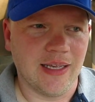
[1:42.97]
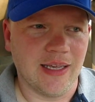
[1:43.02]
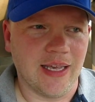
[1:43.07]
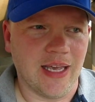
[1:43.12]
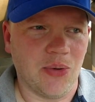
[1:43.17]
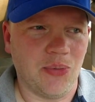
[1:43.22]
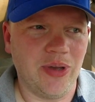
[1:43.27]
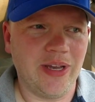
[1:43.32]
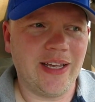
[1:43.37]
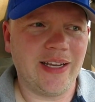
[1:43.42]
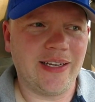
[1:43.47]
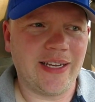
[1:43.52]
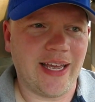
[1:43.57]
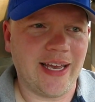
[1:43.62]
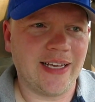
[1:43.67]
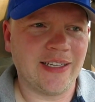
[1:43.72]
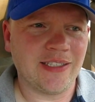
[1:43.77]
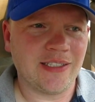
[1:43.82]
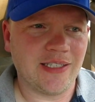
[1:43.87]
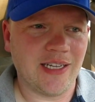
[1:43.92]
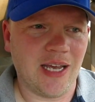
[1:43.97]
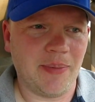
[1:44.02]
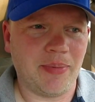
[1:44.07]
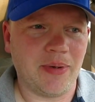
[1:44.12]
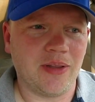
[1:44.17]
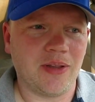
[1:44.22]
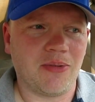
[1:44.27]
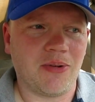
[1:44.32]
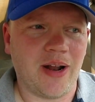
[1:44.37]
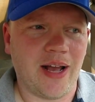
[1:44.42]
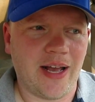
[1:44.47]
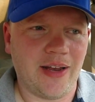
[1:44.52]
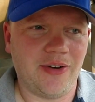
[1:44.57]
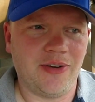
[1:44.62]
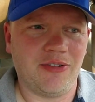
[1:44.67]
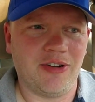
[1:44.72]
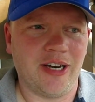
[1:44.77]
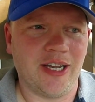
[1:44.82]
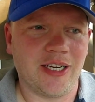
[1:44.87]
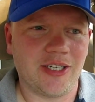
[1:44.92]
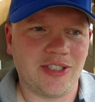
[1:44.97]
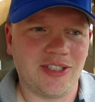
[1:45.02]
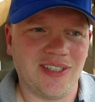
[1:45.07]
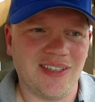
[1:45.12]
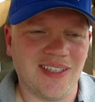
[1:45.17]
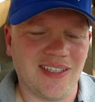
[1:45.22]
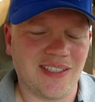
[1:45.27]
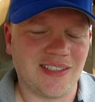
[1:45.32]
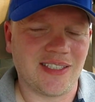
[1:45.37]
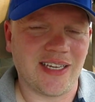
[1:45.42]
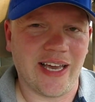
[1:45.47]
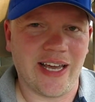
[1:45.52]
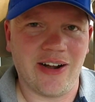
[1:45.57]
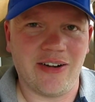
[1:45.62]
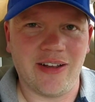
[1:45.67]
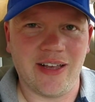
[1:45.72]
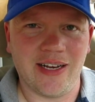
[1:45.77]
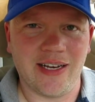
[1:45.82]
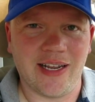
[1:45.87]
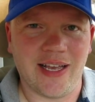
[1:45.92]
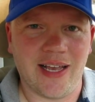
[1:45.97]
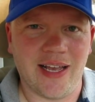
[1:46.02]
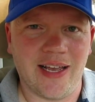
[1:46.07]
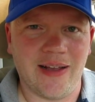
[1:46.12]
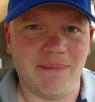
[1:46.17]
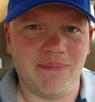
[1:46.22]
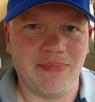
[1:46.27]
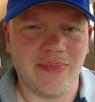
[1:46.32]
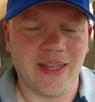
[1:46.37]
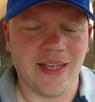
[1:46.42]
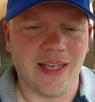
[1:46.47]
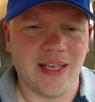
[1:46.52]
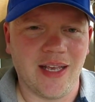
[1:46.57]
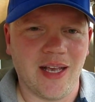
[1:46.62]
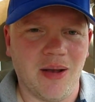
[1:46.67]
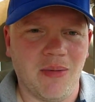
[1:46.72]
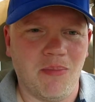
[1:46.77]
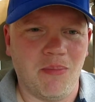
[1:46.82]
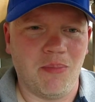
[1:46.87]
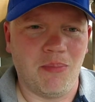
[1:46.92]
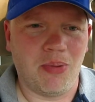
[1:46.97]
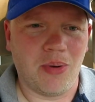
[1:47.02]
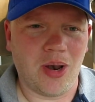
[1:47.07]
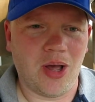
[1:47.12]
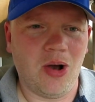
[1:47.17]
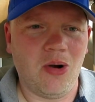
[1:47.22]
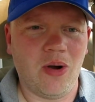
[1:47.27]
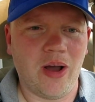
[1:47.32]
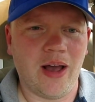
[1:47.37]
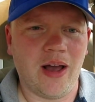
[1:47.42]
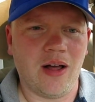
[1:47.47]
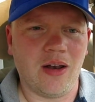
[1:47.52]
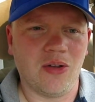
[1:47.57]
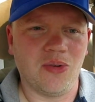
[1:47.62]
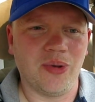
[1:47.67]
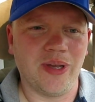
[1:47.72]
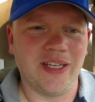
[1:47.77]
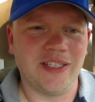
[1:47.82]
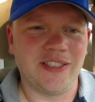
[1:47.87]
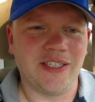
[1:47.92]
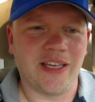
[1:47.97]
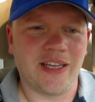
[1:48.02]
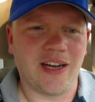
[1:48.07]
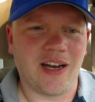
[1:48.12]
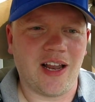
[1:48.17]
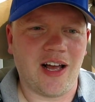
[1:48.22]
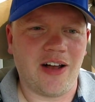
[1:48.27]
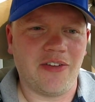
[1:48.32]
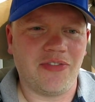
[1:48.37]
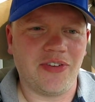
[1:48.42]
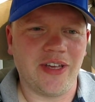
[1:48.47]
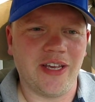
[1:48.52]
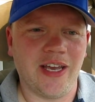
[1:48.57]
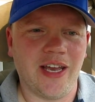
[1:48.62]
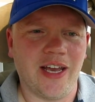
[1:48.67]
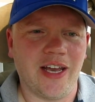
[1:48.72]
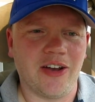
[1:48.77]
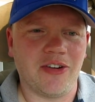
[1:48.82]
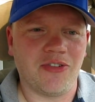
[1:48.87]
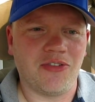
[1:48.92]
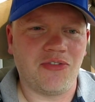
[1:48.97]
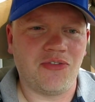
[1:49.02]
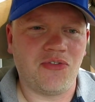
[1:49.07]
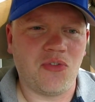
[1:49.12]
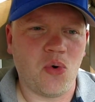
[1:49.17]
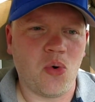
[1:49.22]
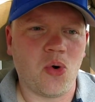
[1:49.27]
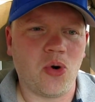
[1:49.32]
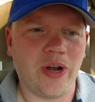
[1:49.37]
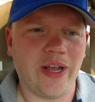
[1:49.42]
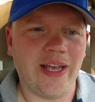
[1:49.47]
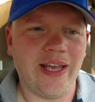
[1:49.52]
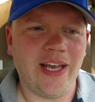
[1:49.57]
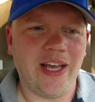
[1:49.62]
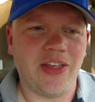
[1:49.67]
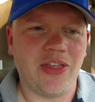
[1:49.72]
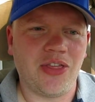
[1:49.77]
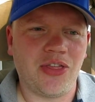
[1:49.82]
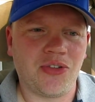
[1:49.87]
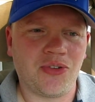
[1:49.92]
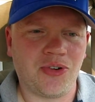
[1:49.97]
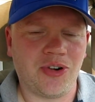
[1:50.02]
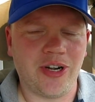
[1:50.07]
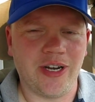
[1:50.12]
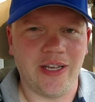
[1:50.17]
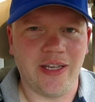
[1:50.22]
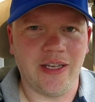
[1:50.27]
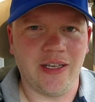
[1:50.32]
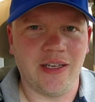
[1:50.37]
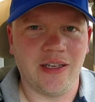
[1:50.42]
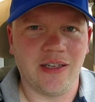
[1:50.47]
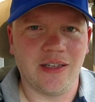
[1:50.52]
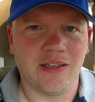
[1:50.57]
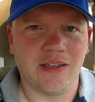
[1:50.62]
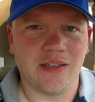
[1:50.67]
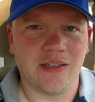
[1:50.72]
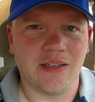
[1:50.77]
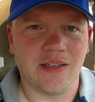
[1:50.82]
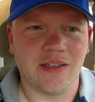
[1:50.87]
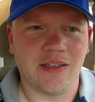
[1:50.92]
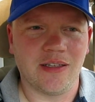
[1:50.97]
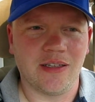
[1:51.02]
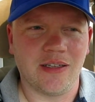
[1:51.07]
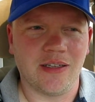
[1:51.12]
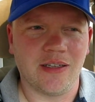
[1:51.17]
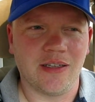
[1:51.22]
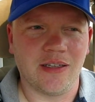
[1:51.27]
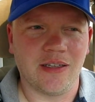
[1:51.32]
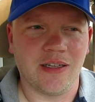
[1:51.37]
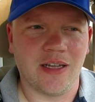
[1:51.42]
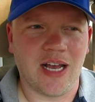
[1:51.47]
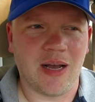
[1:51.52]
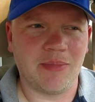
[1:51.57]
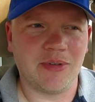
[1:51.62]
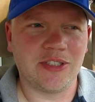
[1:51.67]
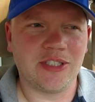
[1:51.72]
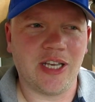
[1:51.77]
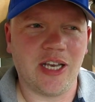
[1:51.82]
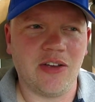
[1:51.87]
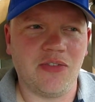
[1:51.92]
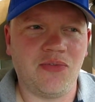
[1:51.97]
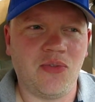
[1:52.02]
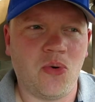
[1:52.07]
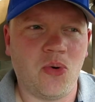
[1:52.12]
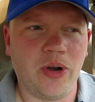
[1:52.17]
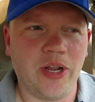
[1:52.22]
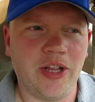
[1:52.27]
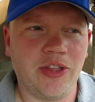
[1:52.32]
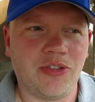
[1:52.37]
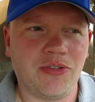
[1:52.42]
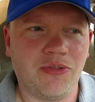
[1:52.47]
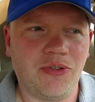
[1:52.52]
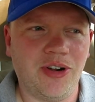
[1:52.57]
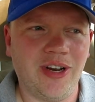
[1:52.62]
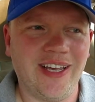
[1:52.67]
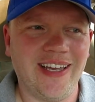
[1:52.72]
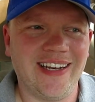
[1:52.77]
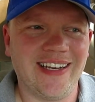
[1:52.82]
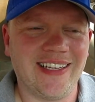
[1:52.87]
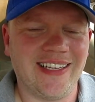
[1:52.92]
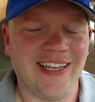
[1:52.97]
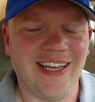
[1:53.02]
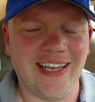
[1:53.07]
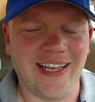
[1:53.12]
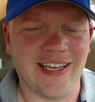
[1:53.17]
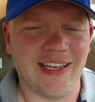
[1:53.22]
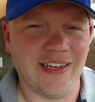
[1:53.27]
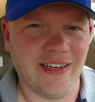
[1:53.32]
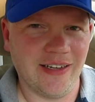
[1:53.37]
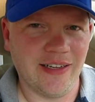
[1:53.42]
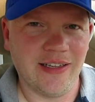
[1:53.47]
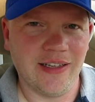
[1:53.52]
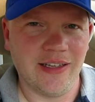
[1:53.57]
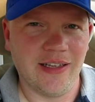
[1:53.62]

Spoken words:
And we can take a step in the right direction this Saturday night. Blow out Louisiana Lafayette 43. I'm going to say 43-10.